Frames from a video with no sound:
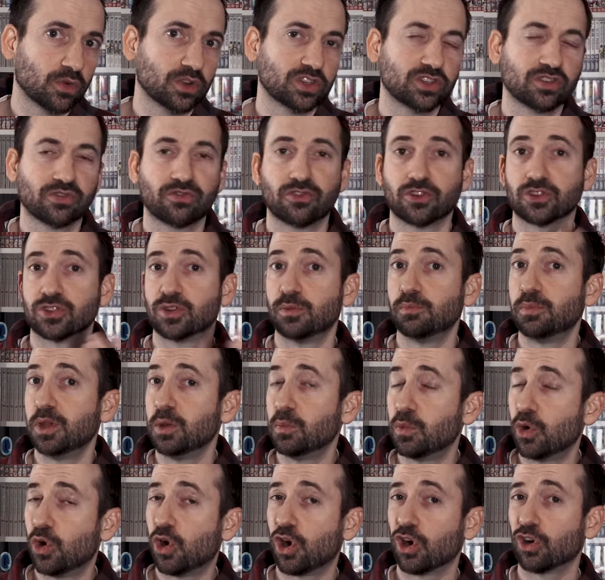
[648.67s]
which for some
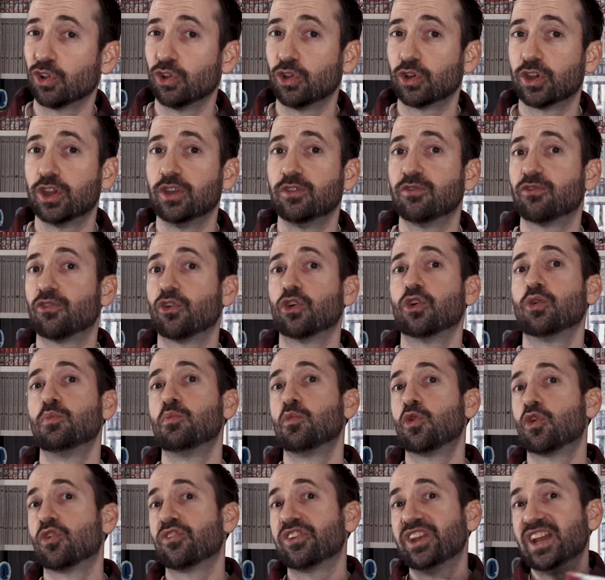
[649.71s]
people are looking for
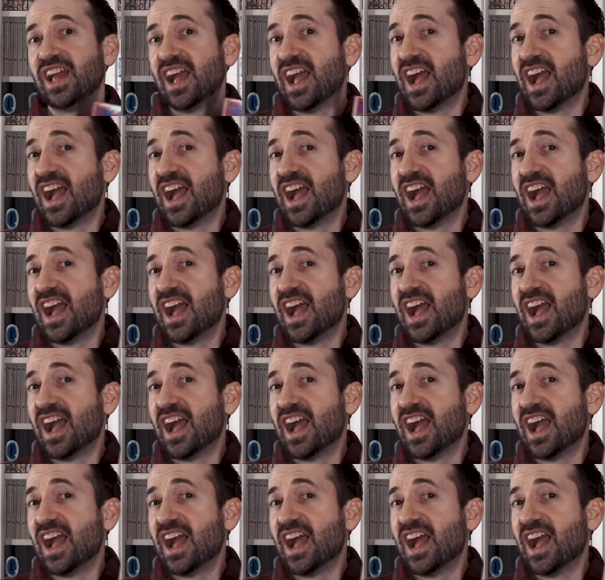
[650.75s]
more of an